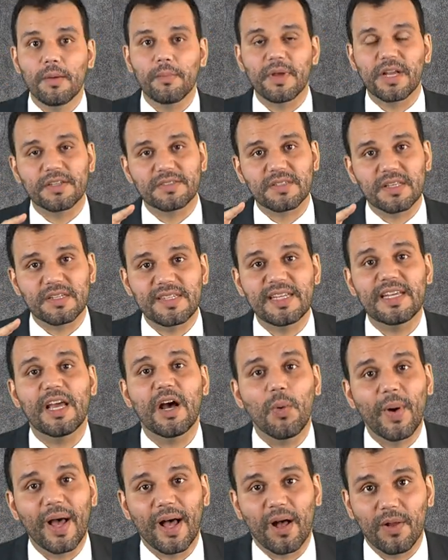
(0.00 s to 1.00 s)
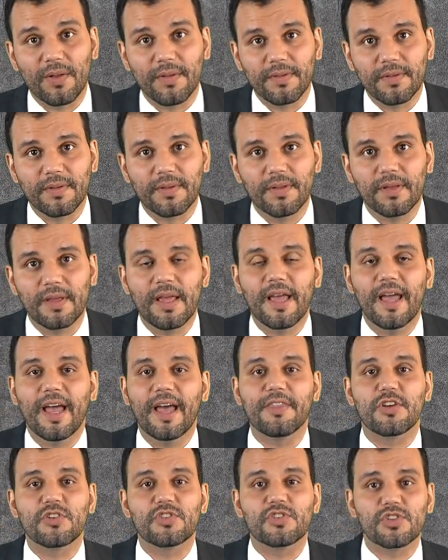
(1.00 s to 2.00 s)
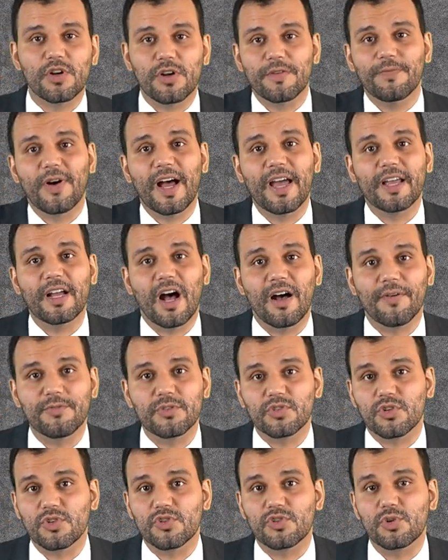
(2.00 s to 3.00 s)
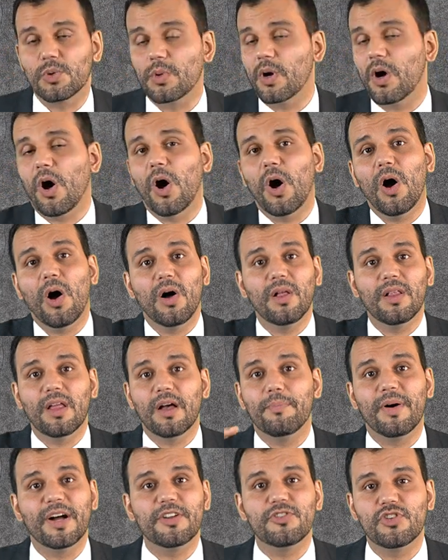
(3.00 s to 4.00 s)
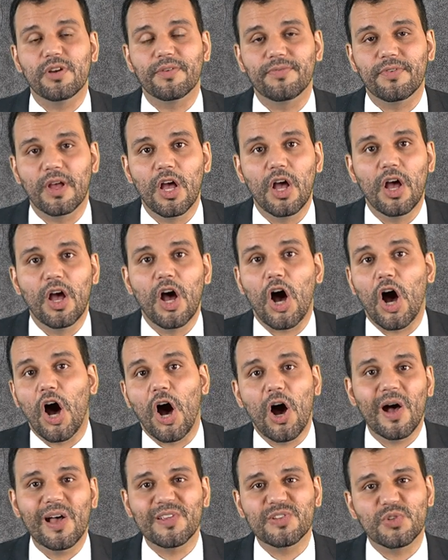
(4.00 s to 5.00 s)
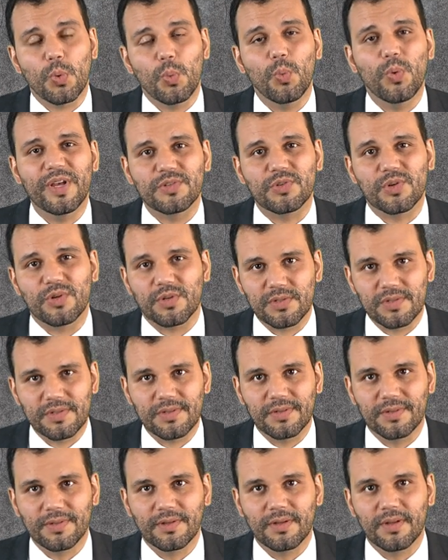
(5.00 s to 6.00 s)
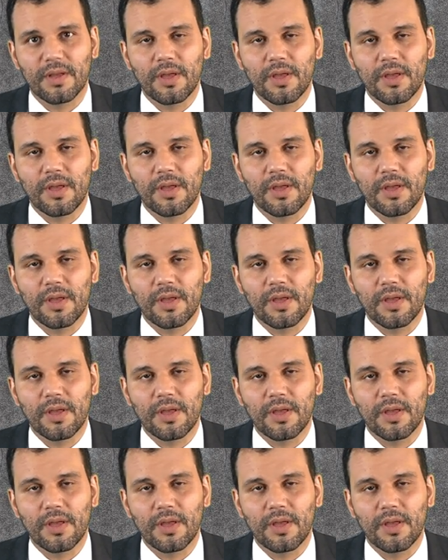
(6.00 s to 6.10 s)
because the D O L and their certifying officers, who are all a bunch of Oz wizards,